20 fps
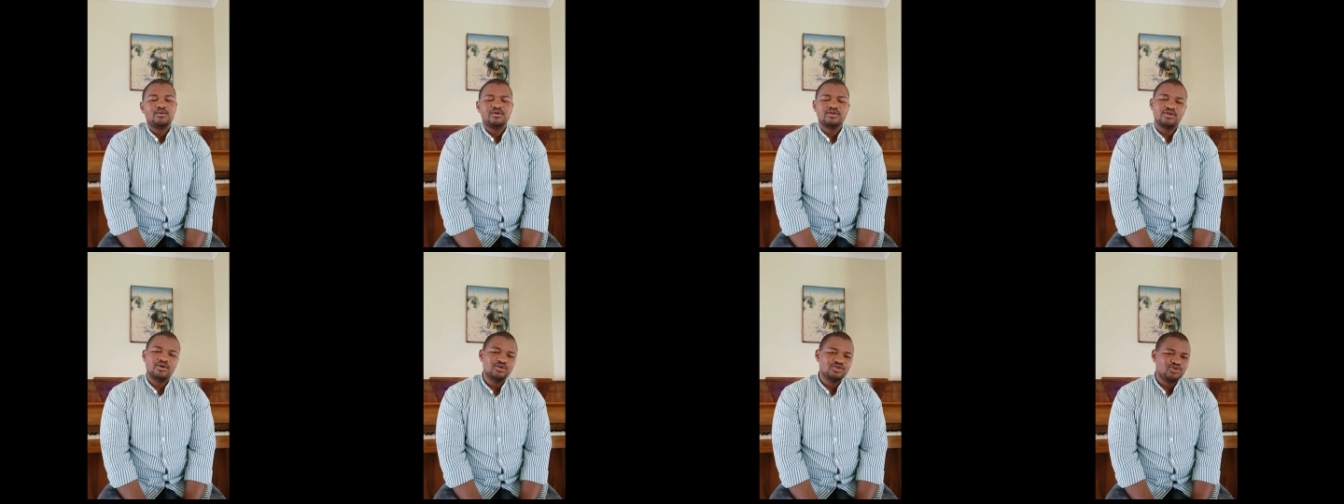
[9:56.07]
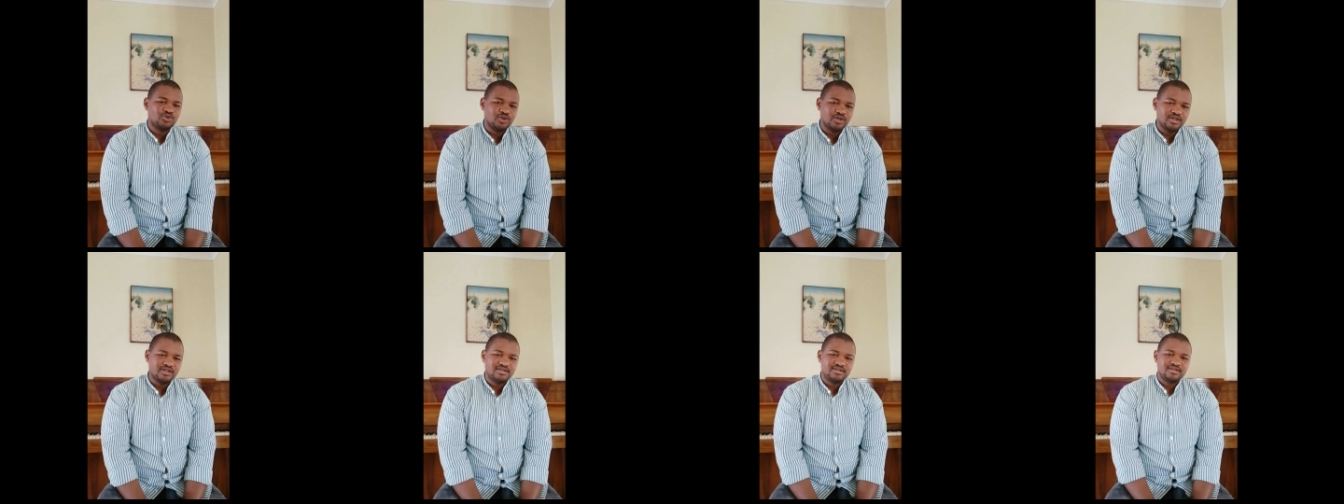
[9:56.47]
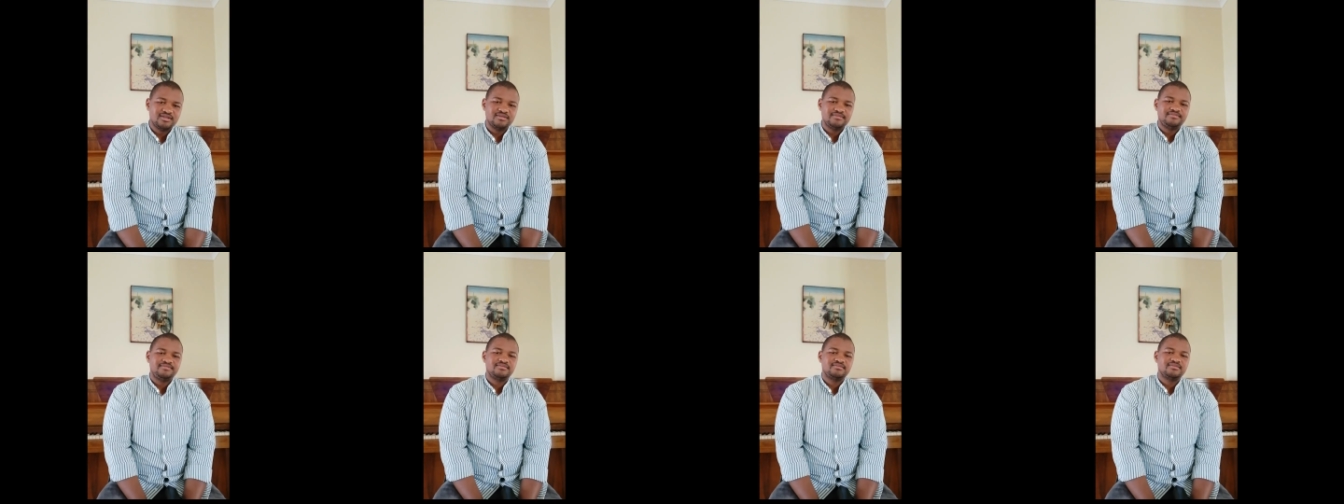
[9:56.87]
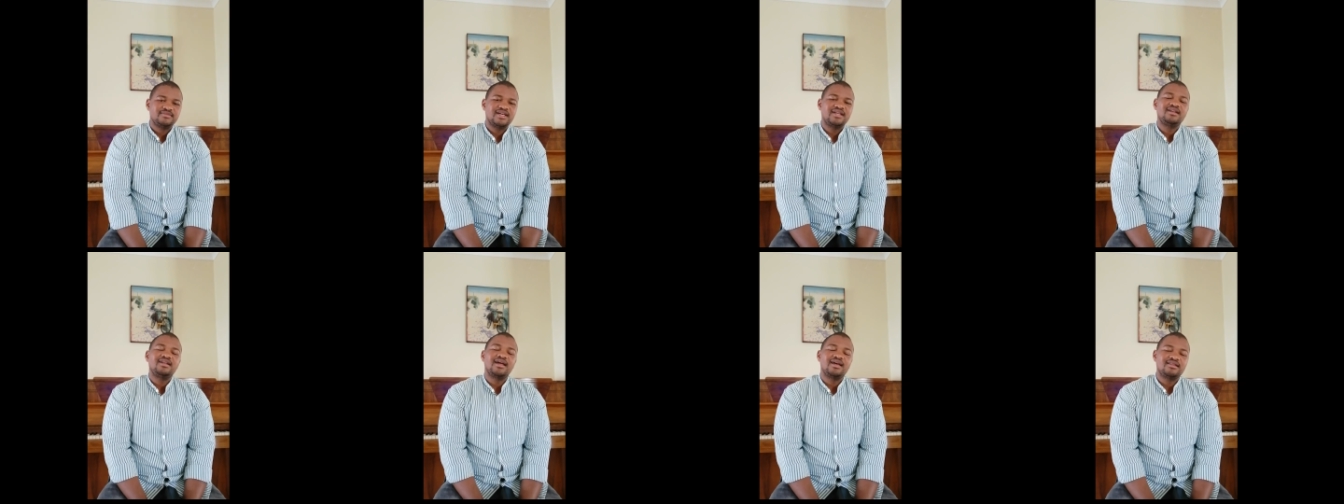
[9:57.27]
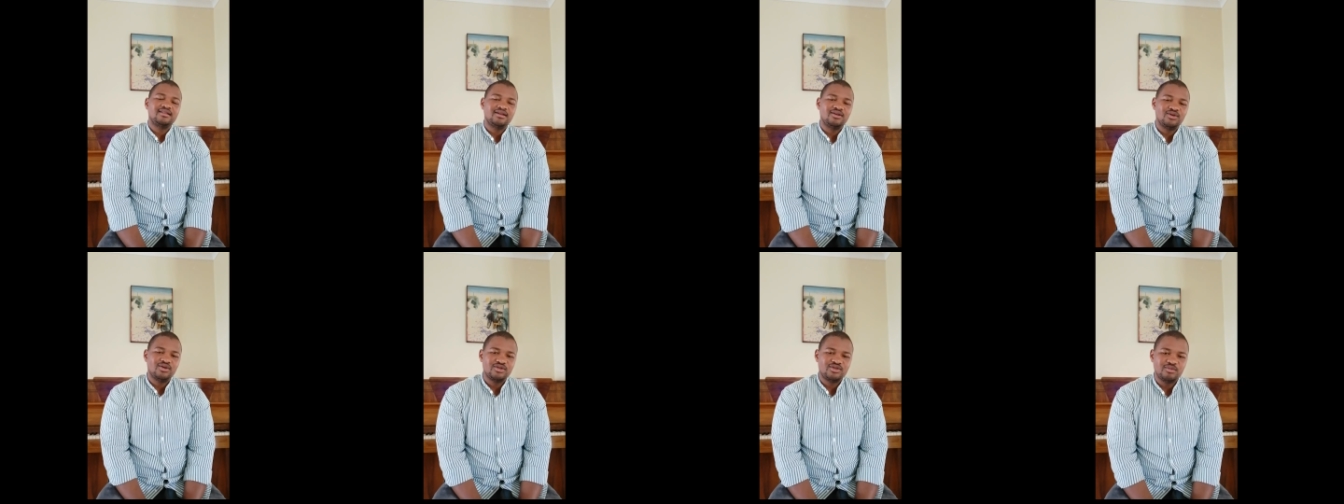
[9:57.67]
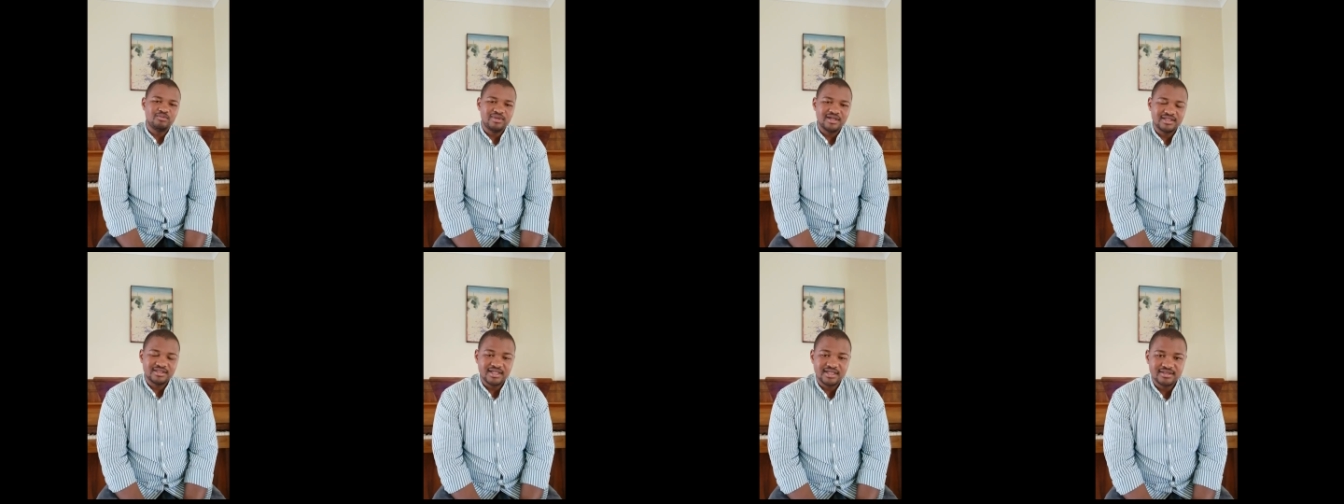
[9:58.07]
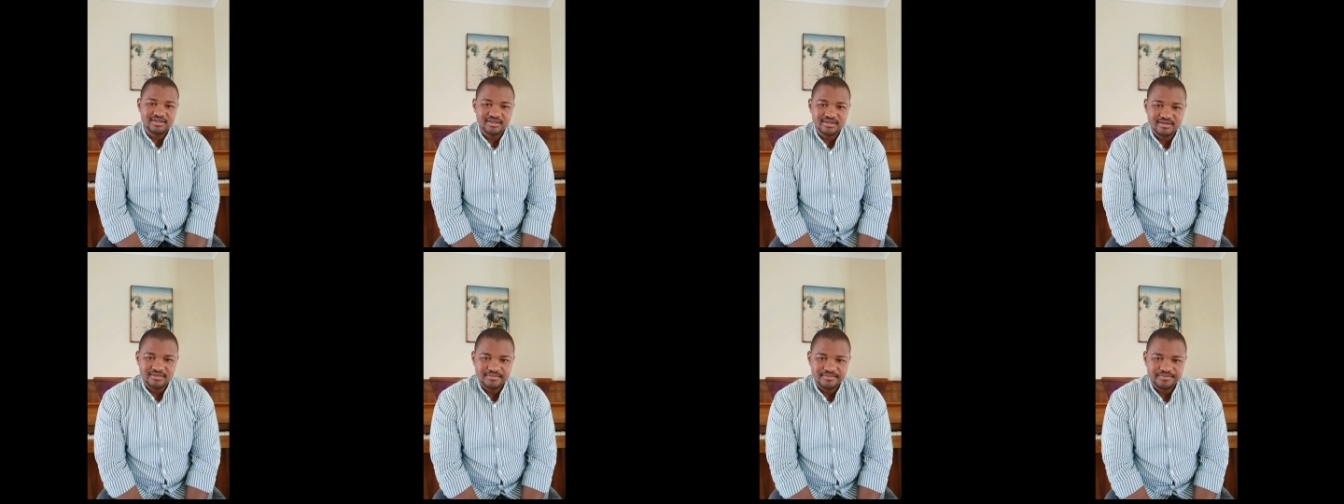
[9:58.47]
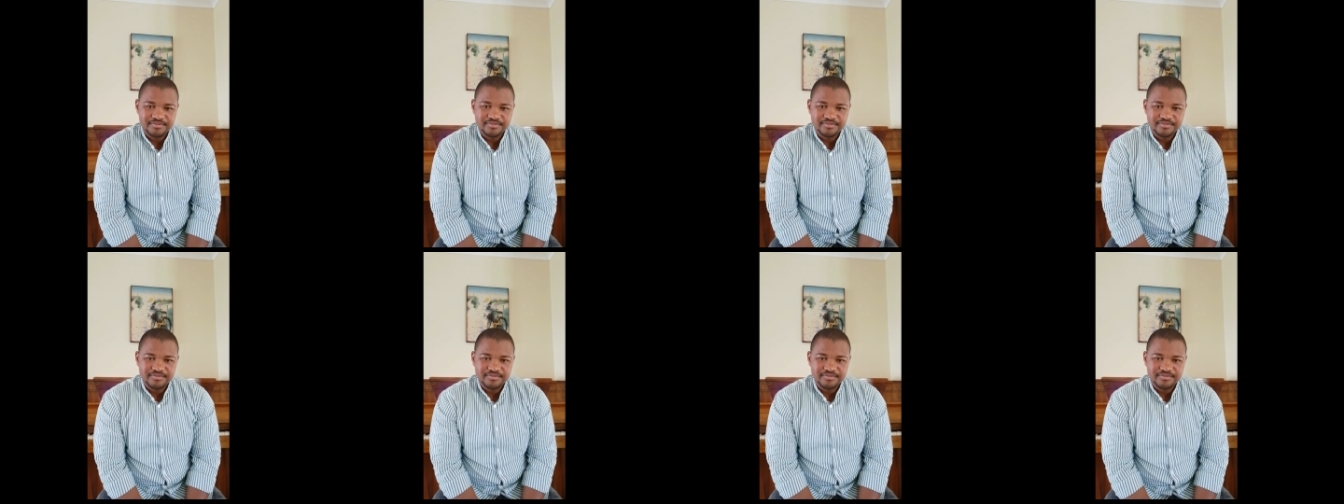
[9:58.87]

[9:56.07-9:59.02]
With those words, I'd like the Lord to bless us.